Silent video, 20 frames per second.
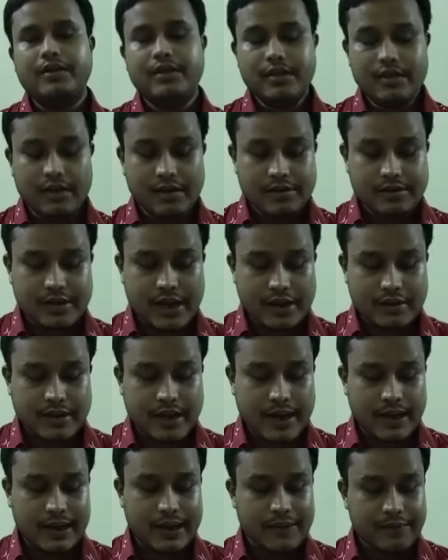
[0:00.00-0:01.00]
ears that
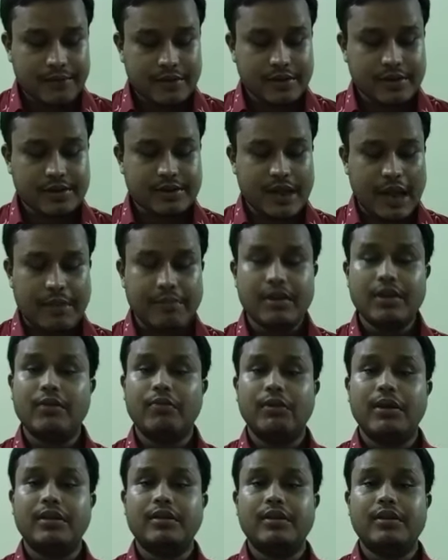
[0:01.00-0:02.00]
the elephant is having,
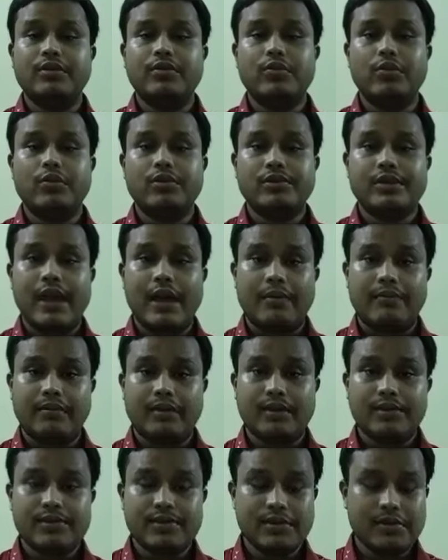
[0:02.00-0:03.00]
whether those have
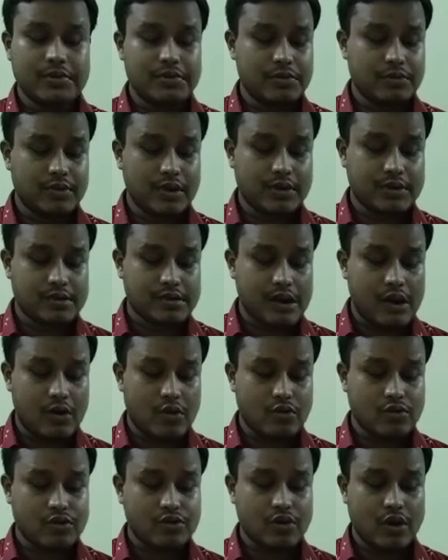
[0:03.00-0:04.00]
listened to the
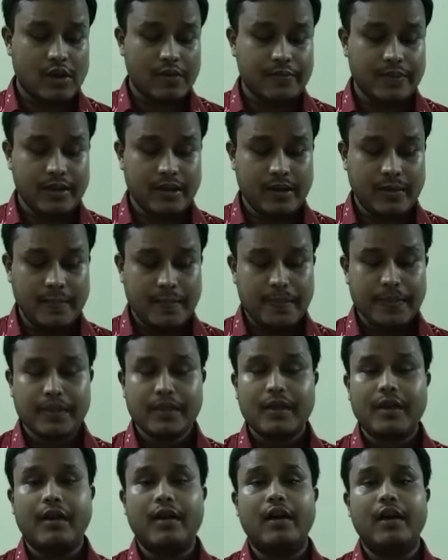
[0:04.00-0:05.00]
sounds of the
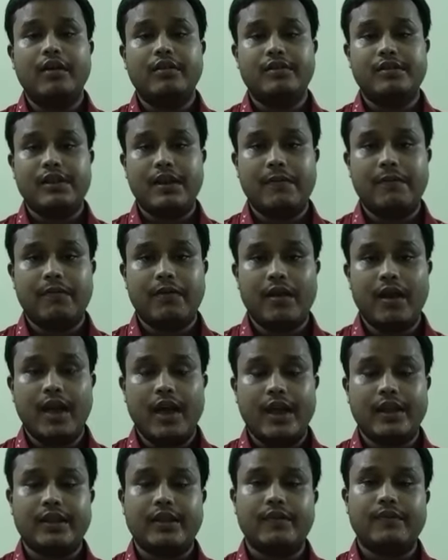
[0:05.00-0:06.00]
zebra
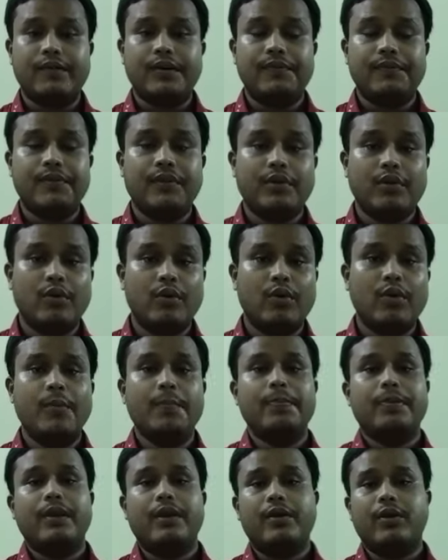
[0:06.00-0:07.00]
and the
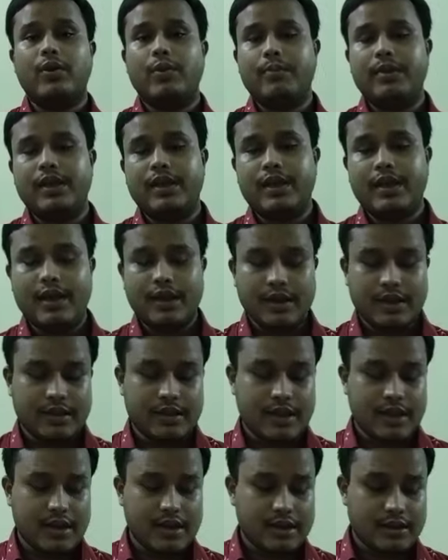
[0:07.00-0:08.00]
buffalo roaming here and
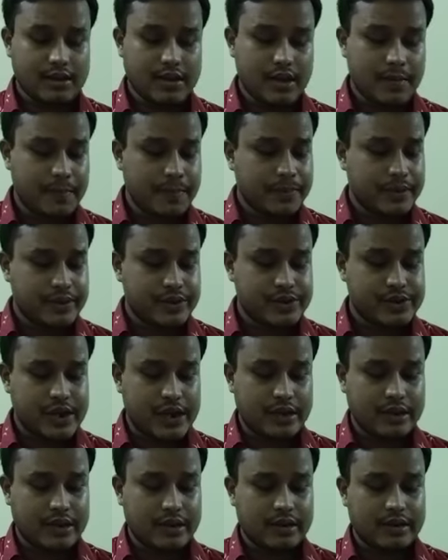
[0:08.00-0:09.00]
there in the
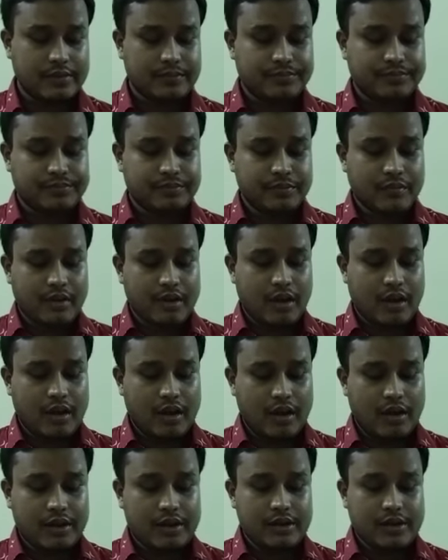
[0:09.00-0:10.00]
jungle.
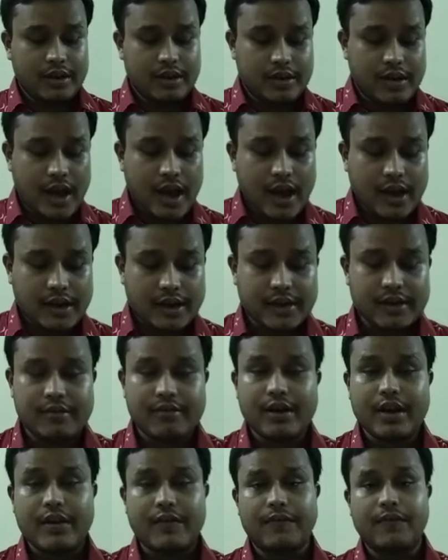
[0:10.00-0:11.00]
In the dark
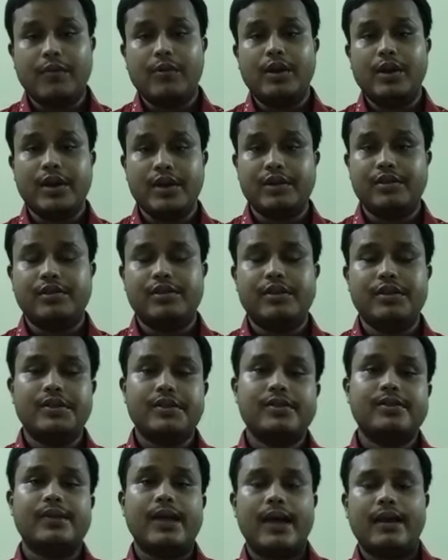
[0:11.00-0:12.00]
dreadful heat, this
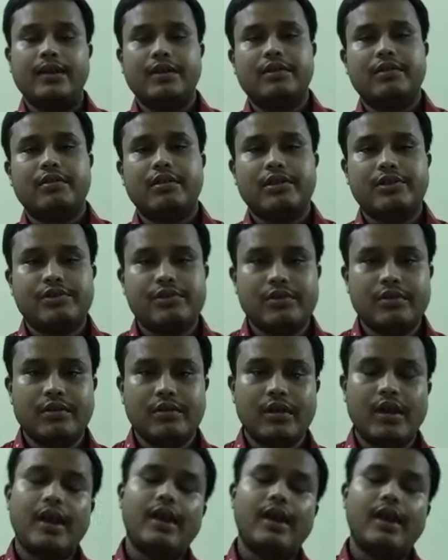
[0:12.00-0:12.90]
is alliteration.